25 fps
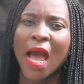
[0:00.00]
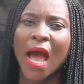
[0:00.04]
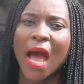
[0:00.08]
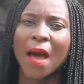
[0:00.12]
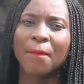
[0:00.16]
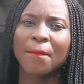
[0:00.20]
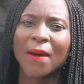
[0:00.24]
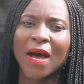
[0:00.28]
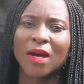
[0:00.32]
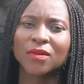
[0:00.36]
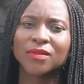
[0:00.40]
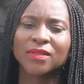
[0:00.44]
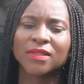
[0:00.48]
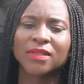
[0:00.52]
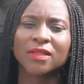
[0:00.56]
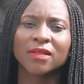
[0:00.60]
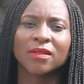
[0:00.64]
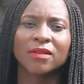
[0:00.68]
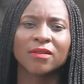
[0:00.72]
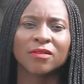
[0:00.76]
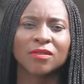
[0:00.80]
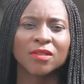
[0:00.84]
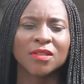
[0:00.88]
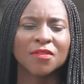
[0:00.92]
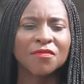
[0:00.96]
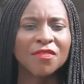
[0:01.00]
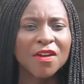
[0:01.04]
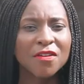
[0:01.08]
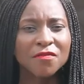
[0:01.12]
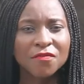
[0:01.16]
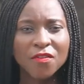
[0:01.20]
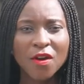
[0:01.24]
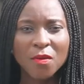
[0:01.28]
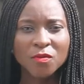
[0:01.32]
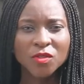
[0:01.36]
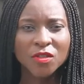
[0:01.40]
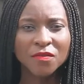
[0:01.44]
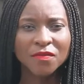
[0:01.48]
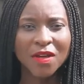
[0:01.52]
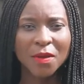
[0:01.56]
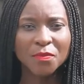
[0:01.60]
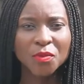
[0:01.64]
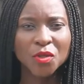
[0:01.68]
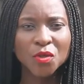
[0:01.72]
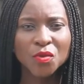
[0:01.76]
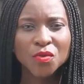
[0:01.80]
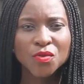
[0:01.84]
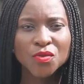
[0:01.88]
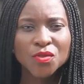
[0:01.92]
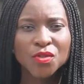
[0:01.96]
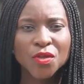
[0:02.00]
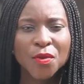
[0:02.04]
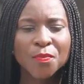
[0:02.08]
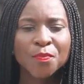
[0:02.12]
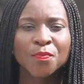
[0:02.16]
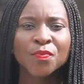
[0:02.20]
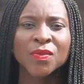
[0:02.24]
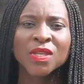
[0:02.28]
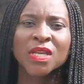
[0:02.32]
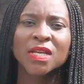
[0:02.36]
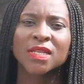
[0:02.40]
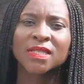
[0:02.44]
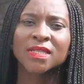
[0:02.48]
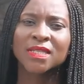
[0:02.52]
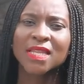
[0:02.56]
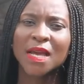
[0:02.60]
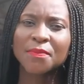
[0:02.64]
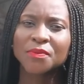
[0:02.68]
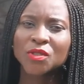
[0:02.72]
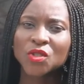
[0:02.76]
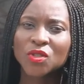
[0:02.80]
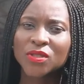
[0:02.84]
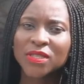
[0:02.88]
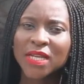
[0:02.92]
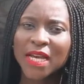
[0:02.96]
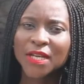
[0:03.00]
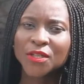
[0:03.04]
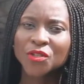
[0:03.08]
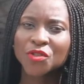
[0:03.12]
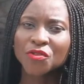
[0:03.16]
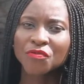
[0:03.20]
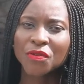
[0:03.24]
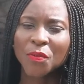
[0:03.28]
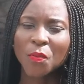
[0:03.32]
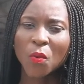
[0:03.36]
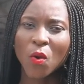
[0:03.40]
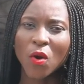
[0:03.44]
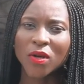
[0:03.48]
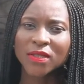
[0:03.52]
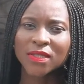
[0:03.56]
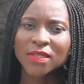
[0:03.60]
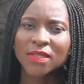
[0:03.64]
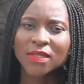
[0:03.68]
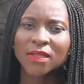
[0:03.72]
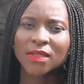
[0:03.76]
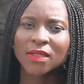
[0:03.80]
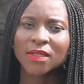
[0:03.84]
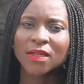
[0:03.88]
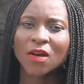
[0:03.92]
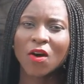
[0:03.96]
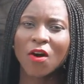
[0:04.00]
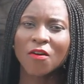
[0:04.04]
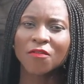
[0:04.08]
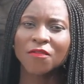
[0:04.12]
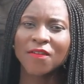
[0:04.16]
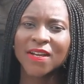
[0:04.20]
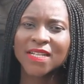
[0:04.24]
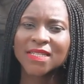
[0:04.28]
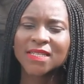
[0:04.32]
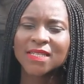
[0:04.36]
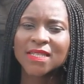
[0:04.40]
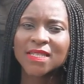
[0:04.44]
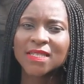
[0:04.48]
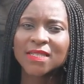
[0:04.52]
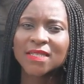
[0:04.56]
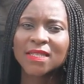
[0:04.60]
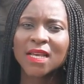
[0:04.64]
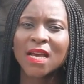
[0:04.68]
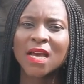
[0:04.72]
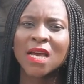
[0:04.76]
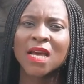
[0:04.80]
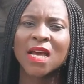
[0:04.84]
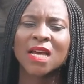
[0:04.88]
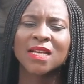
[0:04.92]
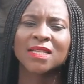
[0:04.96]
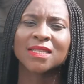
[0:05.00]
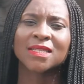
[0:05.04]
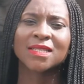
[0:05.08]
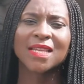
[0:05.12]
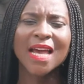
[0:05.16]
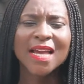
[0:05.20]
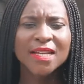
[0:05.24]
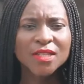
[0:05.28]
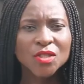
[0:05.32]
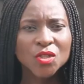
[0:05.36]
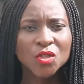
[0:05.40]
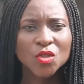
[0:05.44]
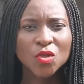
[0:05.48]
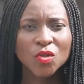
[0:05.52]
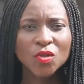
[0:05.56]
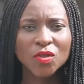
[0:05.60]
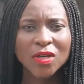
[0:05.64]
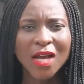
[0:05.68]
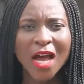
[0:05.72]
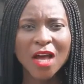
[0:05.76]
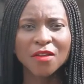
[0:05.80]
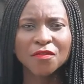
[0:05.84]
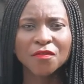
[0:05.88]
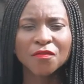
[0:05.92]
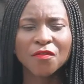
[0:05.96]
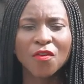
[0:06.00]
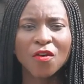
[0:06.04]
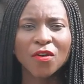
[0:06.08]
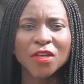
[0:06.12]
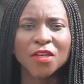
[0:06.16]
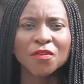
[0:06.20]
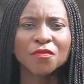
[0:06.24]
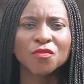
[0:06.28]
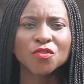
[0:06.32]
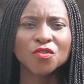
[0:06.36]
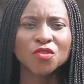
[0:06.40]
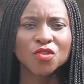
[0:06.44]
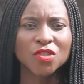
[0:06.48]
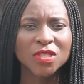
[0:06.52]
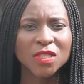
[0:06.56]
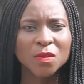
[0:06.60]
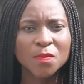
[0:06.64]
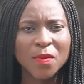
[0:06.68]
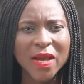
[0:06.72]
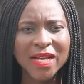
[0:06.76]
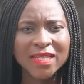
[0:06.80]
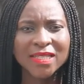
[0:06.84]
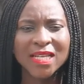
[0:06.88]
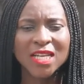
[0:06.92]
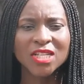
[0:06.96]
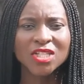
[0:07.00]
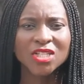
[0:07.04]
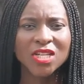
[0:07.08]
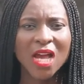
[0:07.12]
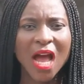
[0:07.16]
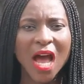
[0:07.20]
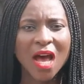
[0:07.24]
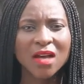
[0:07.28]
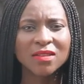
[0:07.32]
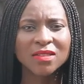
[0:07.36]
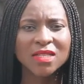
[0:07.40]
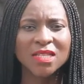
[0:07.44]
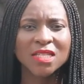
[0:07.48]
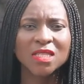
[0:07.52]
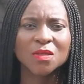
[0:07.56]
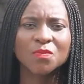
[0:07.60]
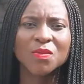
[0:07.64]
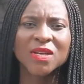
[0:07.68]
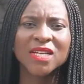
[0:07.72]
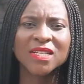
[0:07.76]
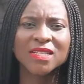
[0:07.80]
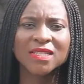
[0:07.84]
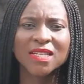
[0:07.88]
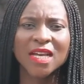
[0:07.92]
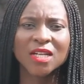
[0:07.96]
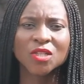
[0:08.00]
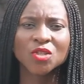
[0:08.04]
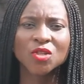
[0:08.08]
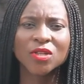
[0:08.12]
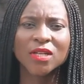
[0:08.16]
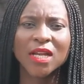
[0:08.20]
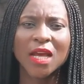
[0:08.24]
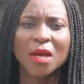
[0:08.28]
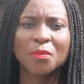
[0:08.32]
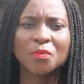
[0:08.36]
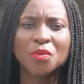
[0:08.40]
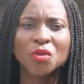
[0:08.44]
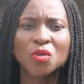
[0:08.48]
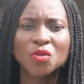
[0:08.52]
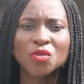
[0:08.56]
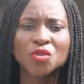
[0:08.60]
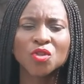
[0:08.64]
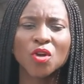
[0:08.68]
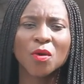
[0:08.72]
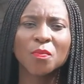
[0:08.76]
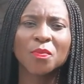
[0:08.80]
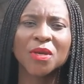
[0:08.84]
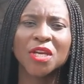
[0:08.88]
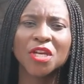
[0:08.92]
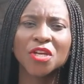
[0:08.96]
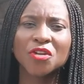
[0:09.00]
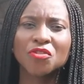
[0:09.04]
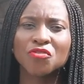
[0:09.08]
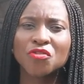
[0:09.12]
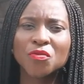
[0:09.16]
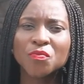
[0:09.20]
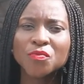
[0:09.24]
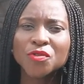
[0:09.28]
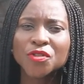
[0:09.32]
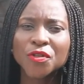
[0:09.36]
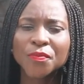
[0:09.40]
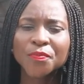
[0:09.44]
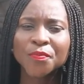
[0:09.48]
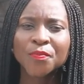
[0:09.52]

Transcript: about different forms of abuse, steps to take to report offenses, signs to look out for if you suspect a child is being sexually abused or being groomed,